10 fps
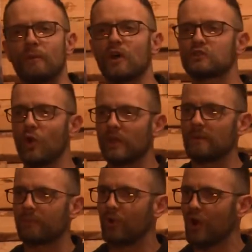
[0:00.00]
we're not talking
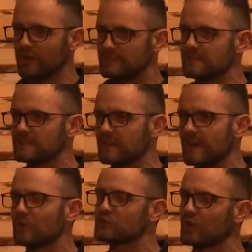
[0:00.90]
about priorities
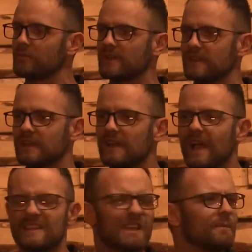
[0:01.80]
tonight. We're not talking about that.
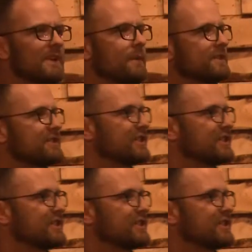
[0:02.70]
And sometimes it's